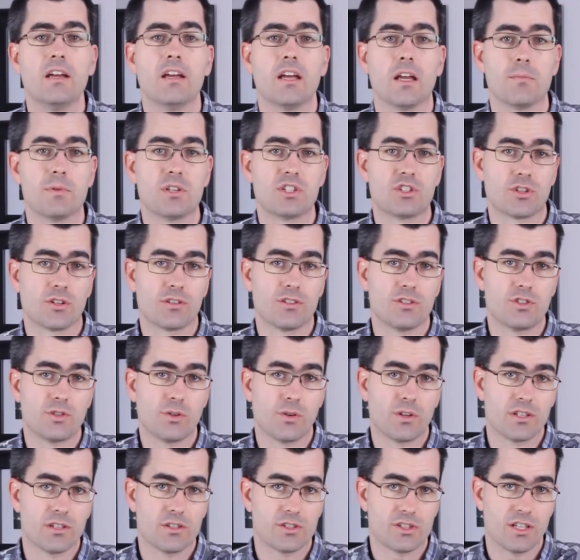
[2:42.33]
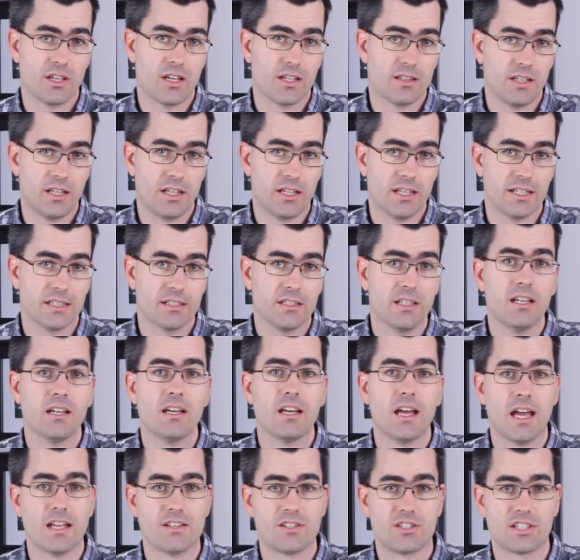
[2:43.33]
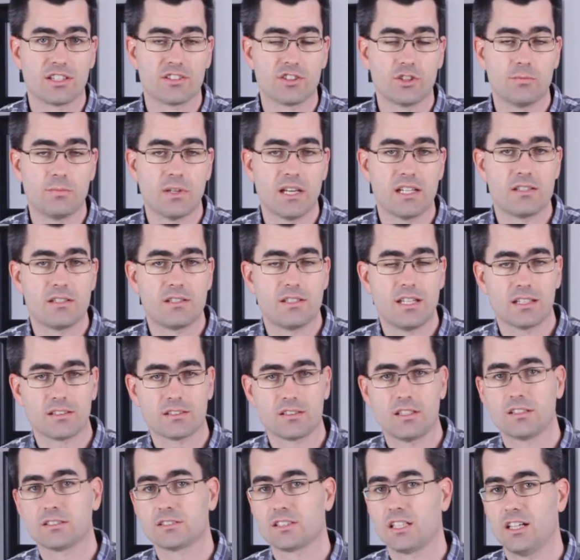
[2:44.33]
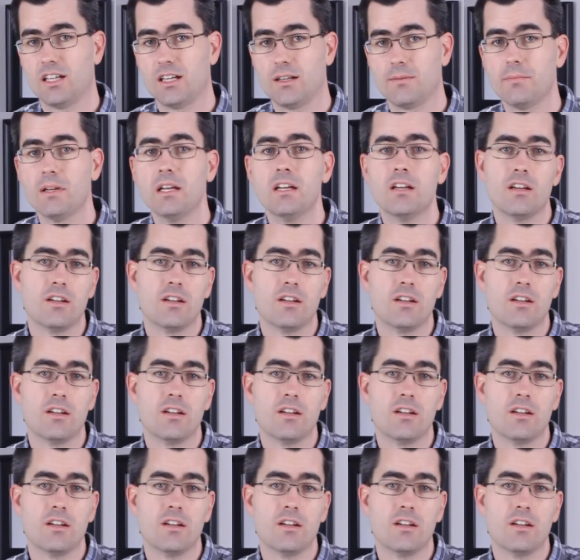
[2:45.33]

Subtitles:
and be sure to join us online at signalbytestech.com.